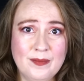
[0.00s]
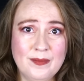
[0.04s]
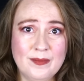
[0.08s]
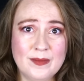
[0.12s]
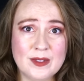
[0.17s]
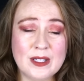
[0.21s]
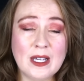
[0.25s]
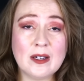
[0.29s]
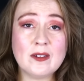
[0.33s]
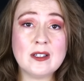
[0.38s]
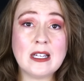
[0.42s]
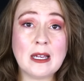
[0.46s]

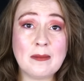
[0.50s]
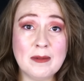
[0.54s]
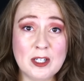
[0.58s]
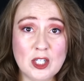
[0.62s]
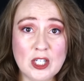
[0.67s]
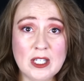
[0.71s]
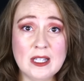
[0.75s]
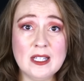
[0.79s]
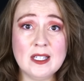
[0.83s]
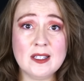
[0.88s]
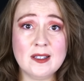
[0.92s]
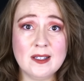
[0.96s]
See how
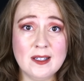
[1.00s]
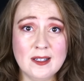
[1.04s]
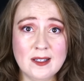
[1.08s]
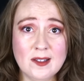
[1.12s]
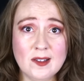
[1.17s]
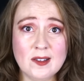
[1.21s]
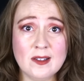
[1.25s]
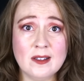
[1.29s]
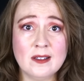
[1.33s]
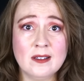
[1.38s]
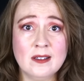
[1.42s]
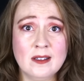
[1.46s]
damaging this
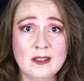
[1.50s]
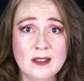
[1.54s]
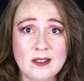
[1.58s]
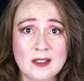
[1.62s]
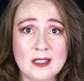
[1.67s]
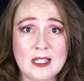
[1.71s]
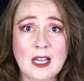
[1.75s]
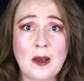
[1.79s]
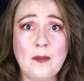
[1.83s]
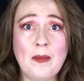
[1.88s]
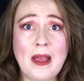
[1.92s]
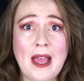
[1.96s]
is?
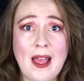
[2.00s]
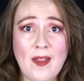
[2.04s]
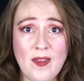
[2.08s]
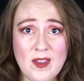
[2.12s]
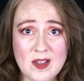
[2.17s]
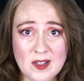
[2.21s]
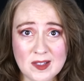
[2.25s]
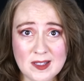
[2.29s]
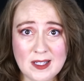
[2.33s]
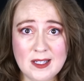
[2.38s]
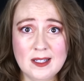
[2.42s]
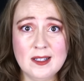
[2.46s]
See how bad
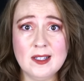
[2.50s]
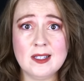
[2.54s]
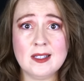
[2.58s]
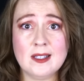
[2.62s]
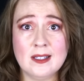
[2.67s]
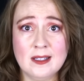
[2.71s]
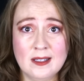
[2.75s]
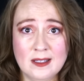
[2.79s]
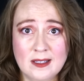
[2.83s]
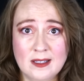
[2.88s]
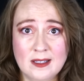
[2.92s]
this is?